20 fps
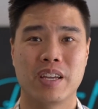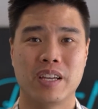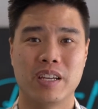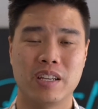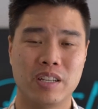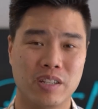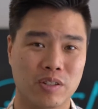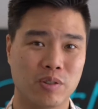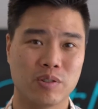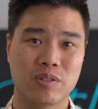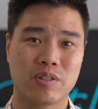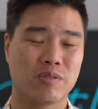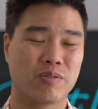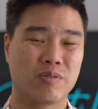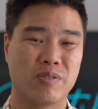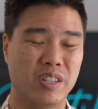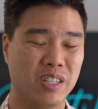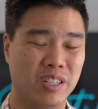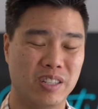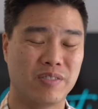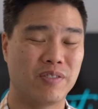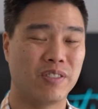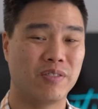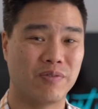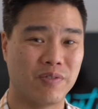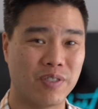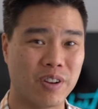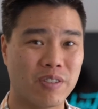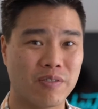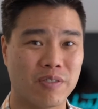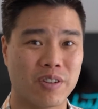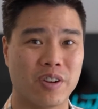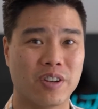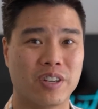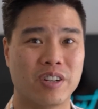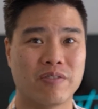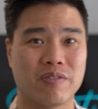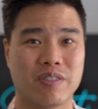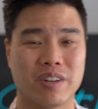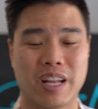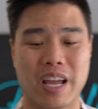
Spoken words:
is very, very different.